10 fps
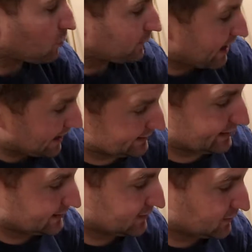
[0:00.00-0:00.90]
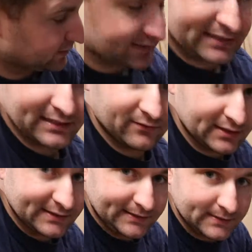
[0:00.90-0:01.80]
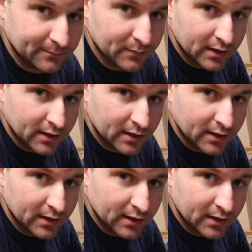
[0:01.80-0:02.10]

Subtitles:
we'll have access to the CCV system.